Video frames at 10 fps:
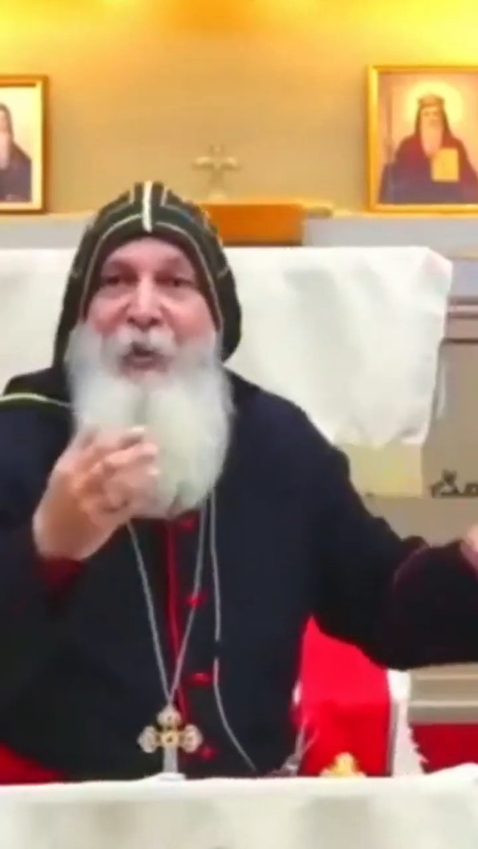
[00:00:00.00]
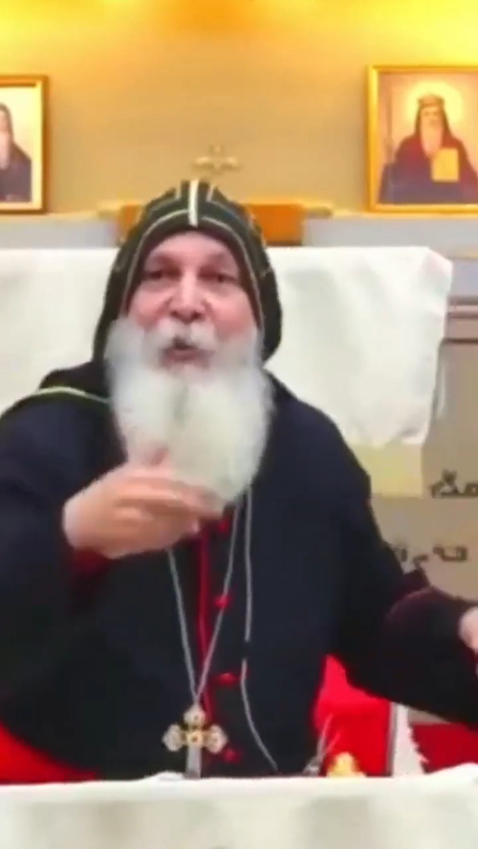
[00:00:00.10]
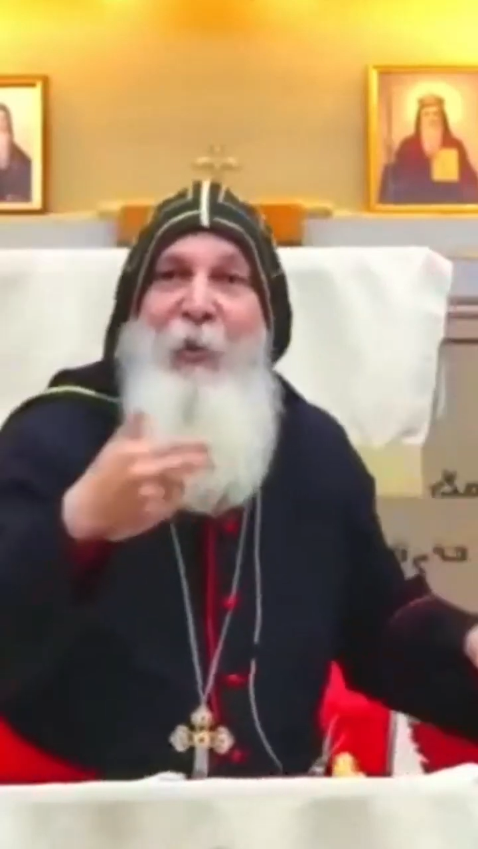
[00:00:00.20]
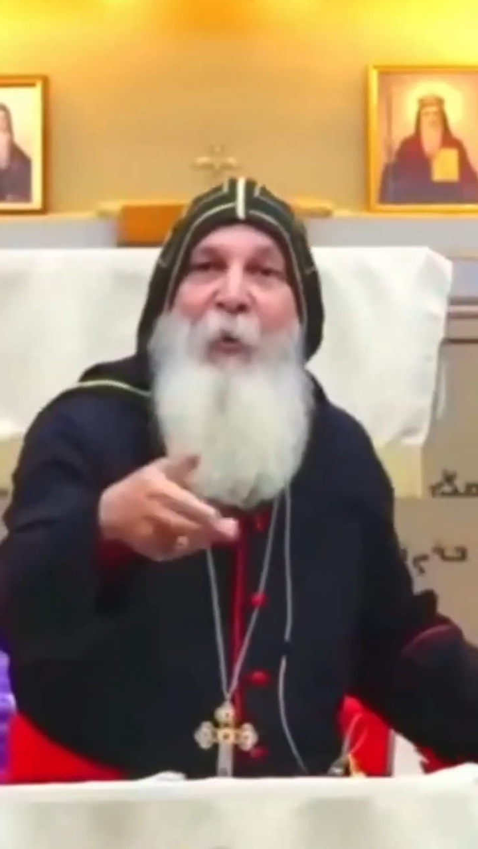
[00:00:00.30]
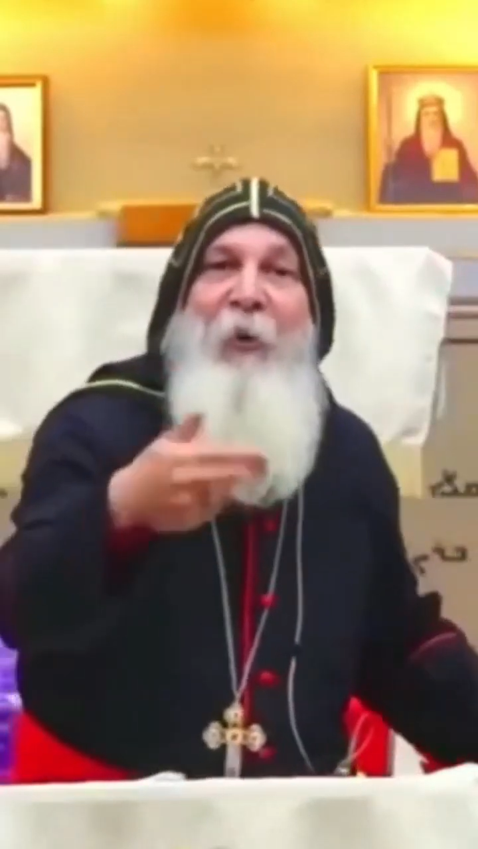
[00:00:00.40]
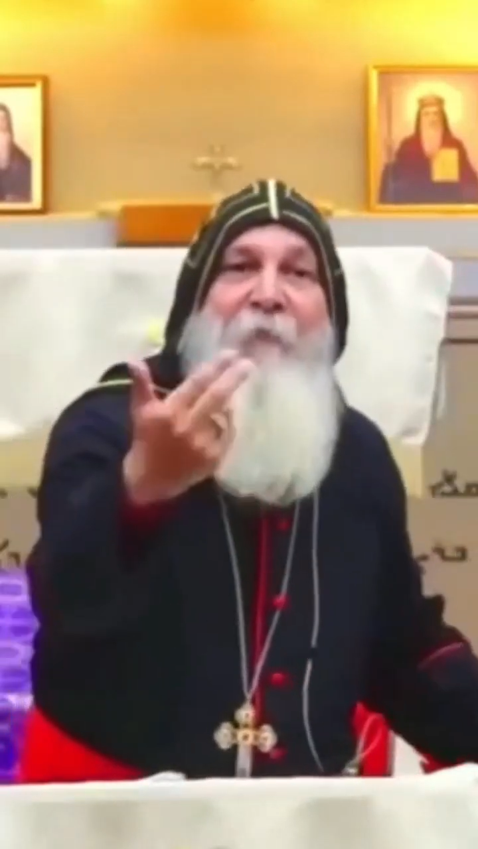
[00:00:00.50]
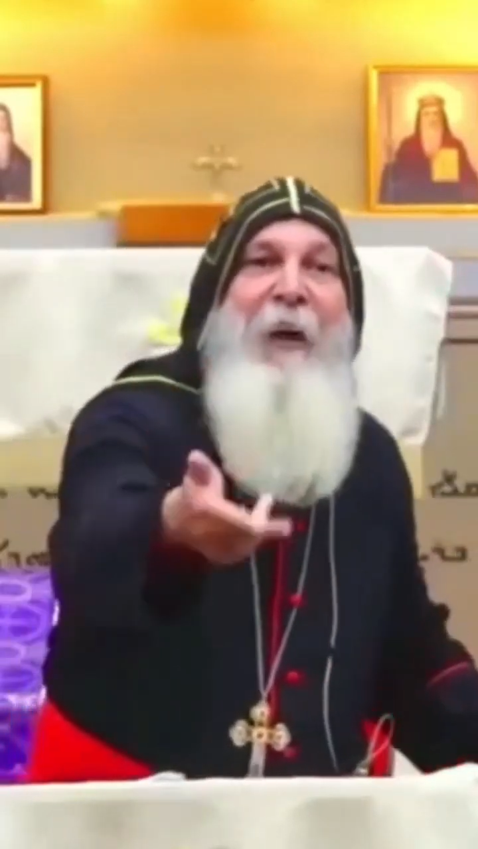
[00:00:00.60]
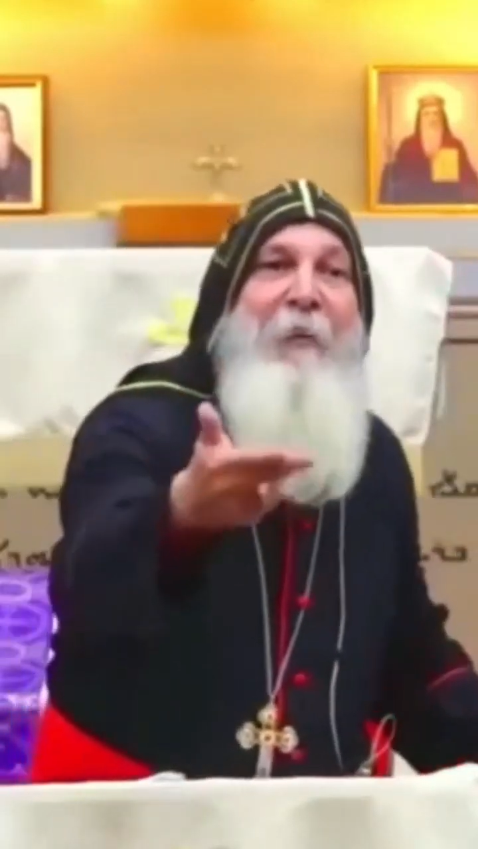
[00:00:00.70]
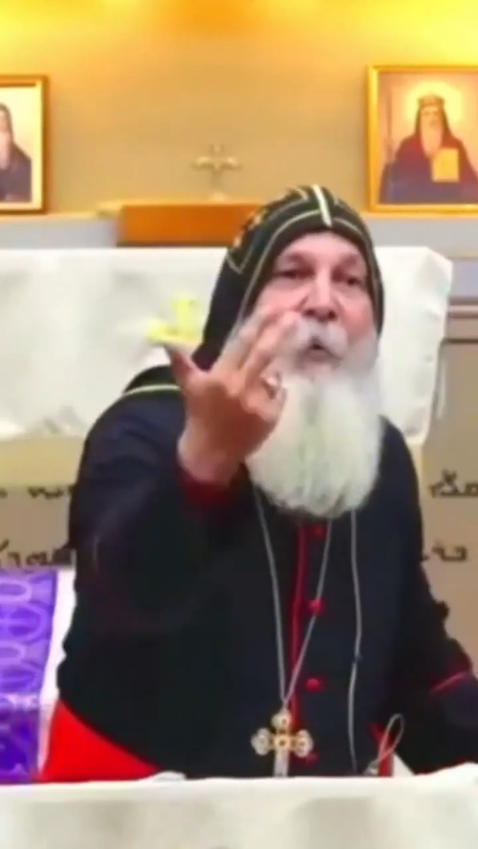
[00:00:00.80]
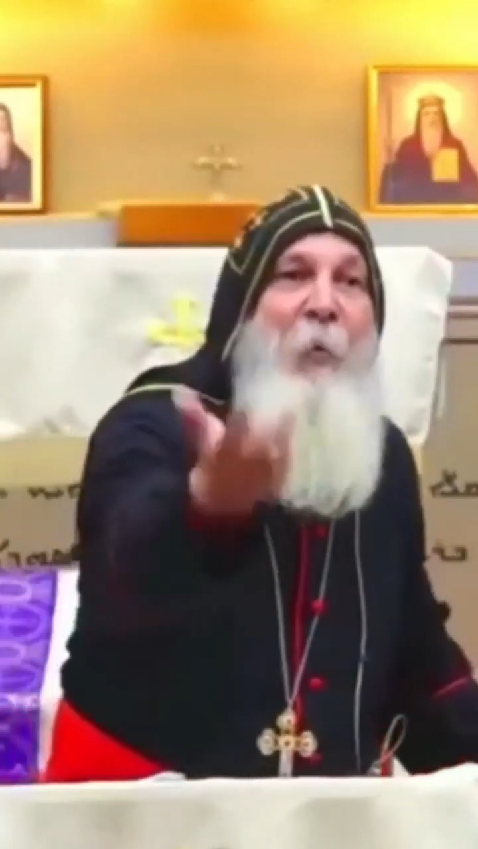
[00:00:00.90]
who were
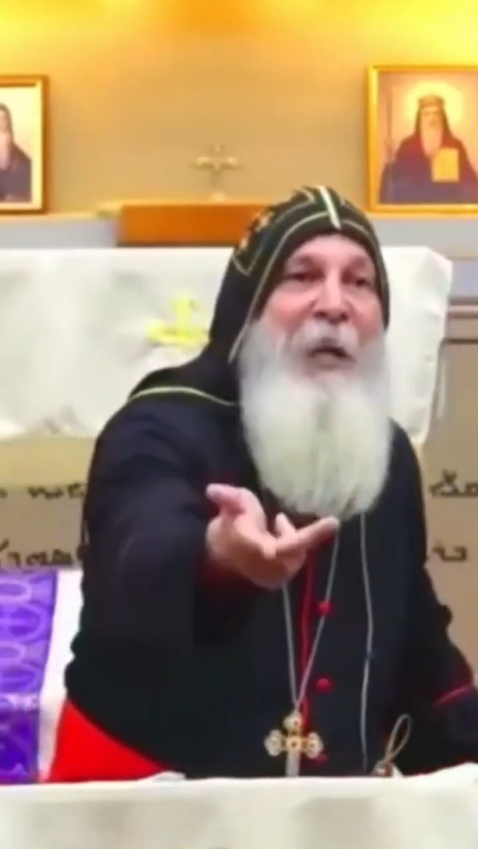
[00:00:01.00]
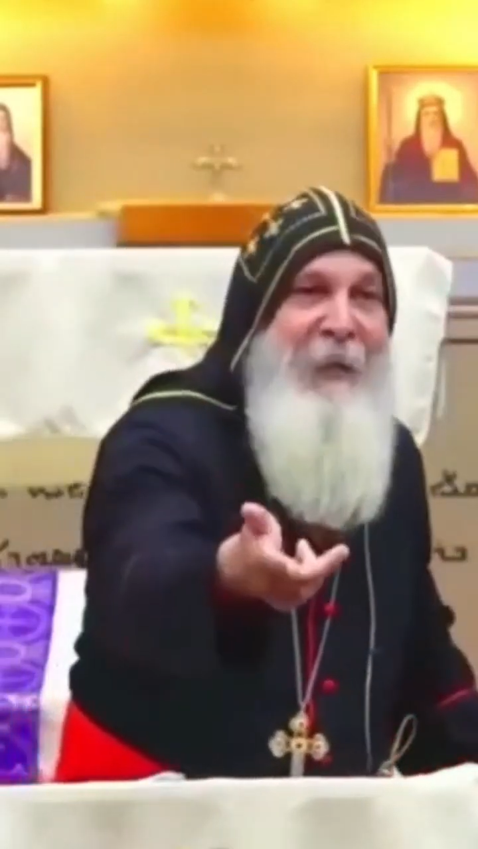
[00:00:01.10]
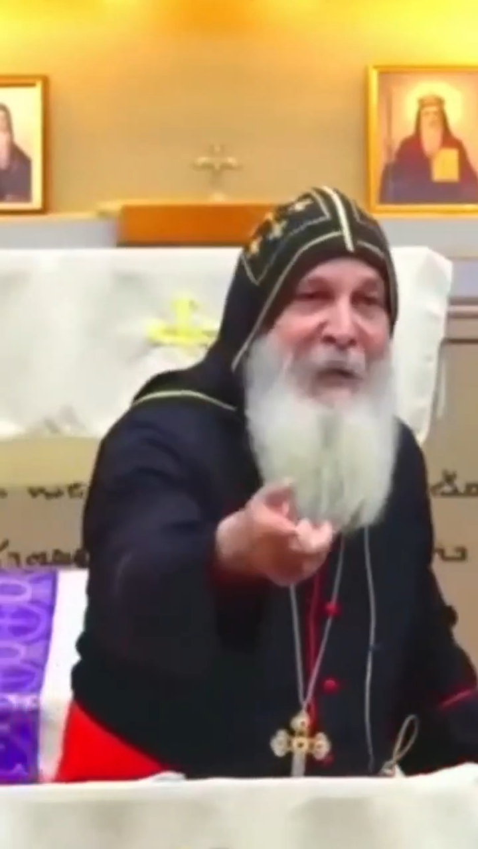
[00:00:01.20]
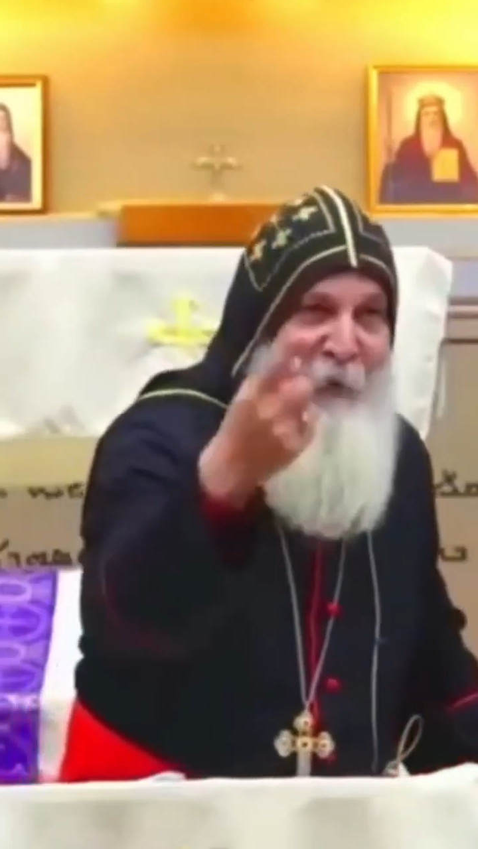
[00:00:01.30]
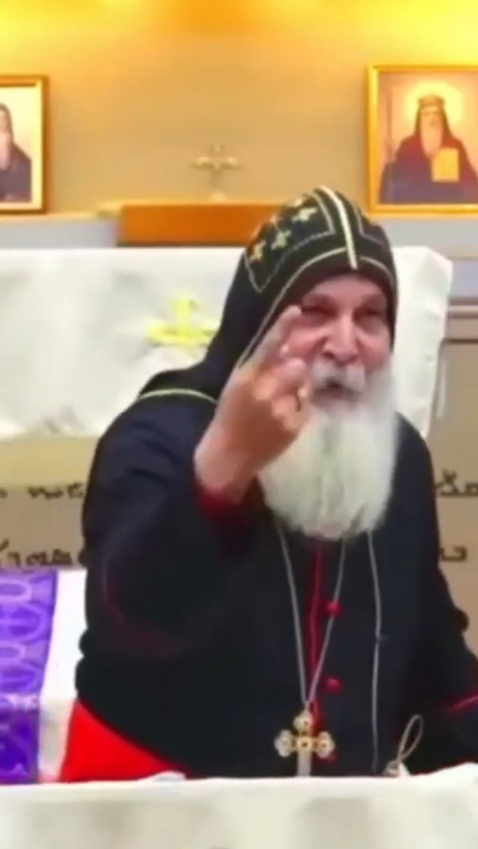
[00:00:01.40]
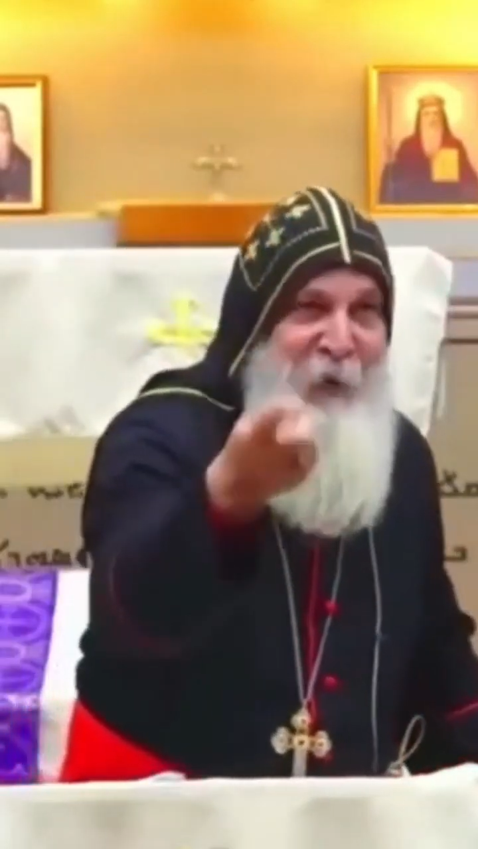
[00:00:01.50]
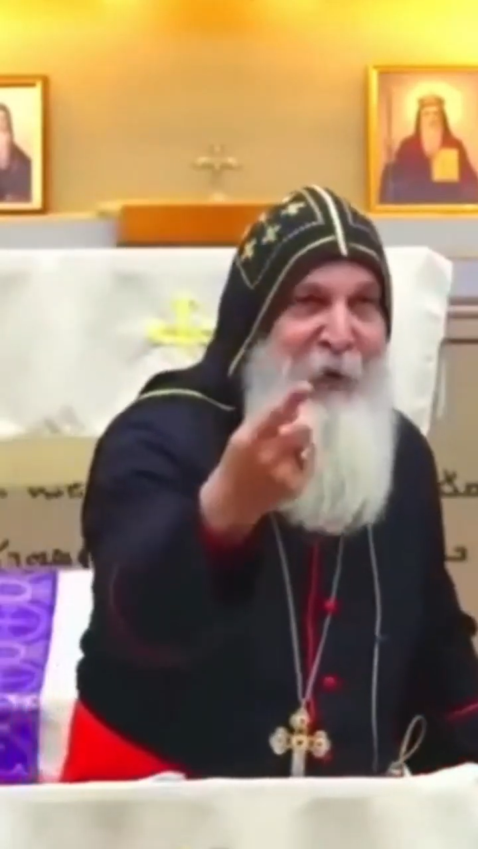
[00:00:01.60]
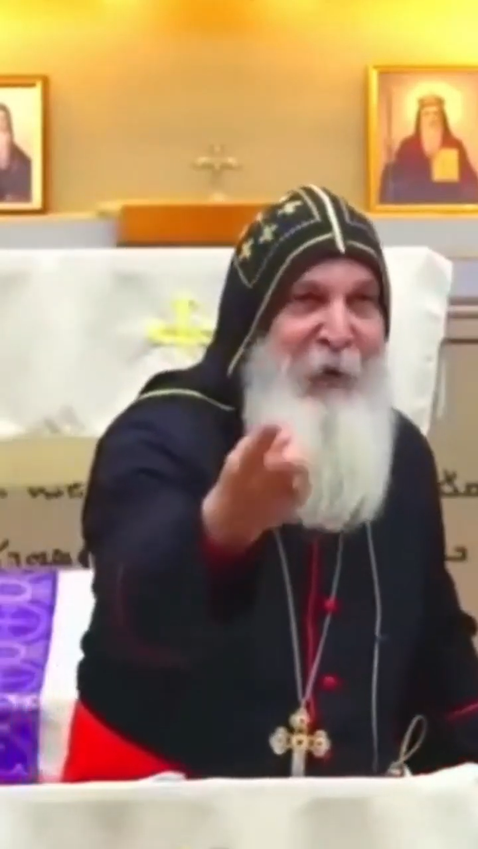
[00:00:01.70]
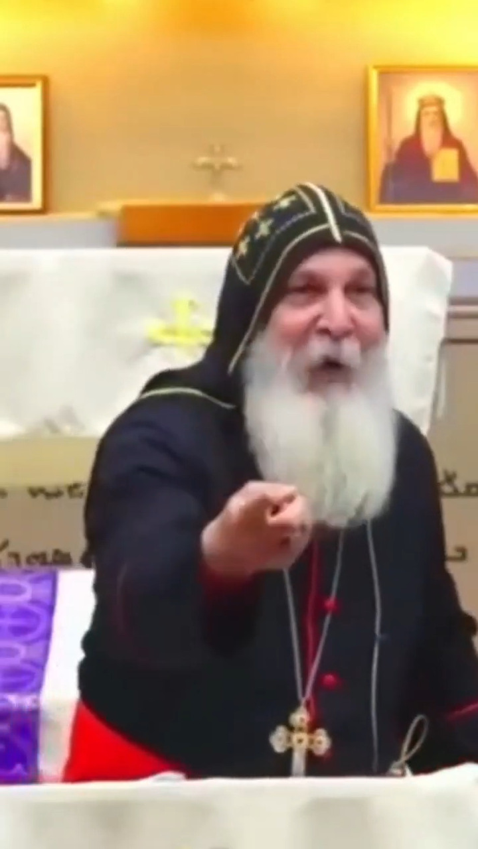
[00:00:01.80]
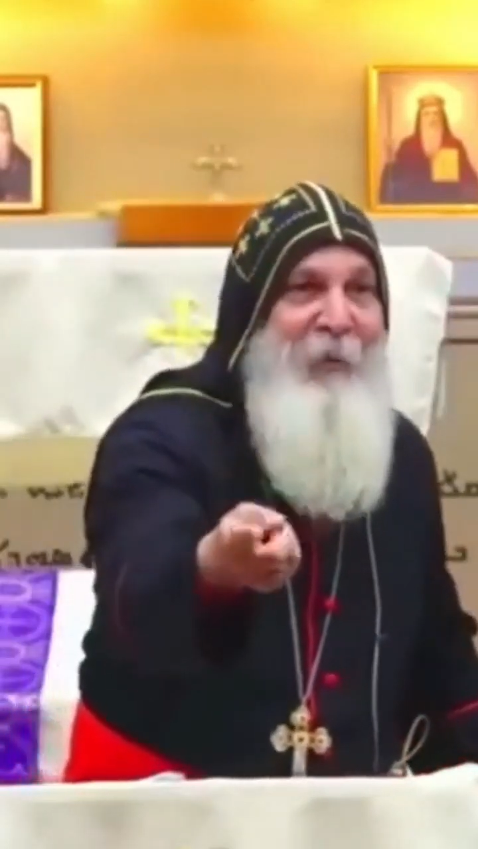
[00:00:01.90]
very weak during
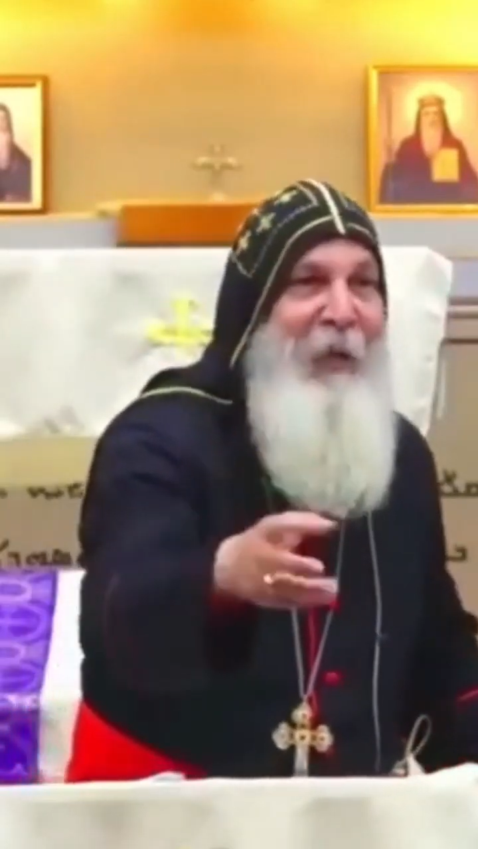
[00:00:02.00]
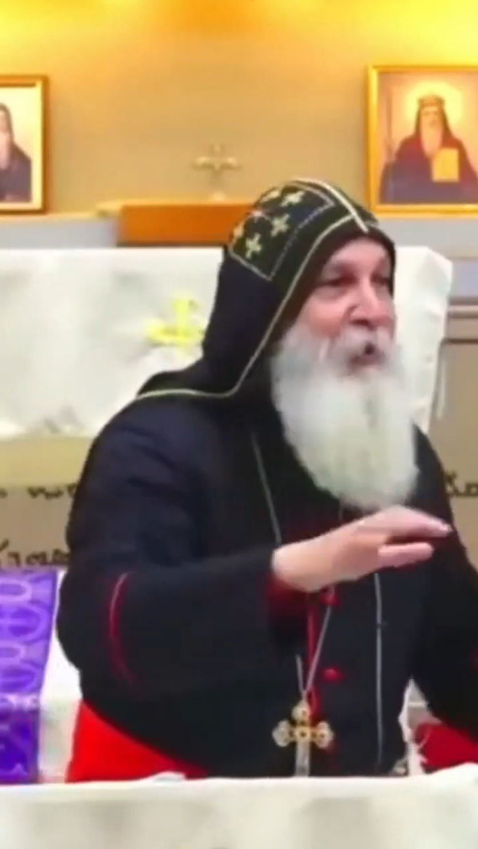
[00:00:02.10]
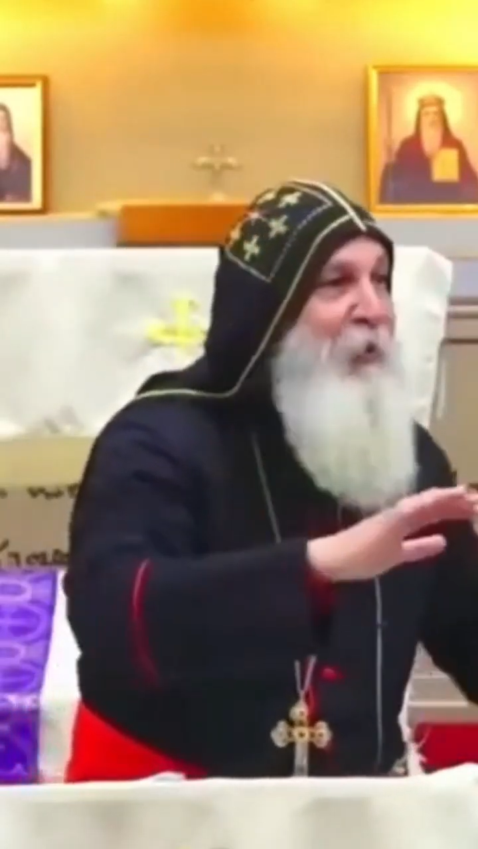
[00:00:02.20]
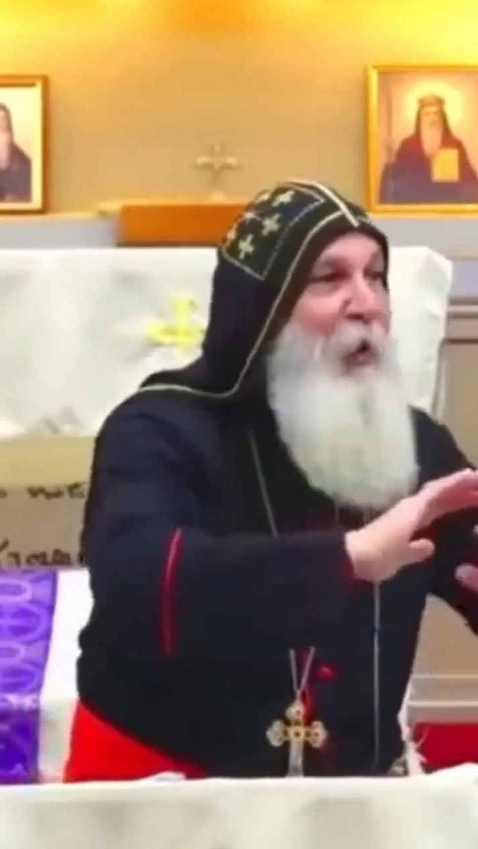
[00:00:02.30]
lockdowns.